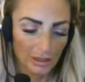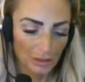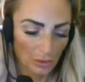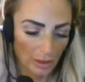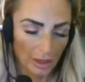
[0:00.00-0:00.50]

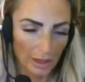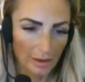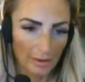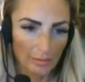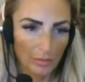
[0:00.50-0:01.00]

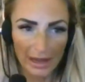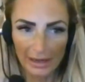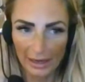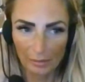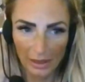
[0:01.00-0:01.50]
your
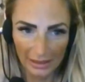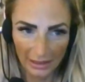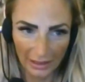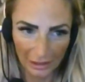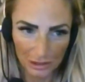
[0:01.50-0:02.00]
brain and body
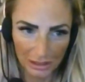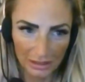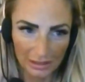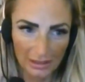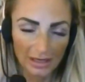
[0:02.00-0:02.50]

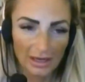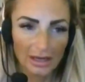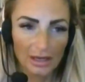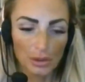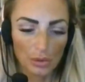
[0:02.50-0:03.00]
connection,
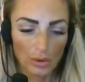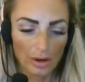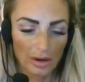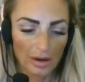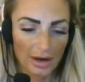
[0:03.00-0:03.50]

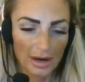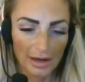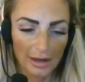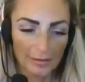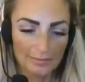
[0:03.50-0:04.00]

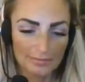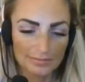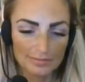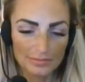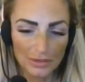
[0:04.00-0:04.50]

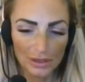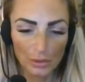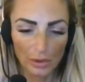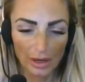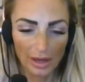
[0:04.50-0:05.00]
your
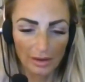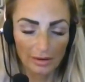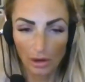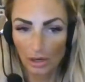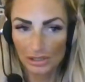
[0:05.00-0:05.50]

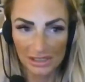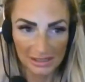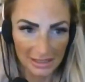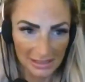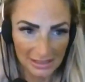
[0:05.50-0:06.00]

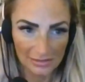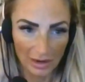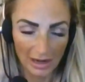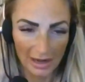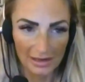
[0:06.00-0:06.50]
consciousness,
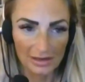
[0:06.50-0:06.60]
right?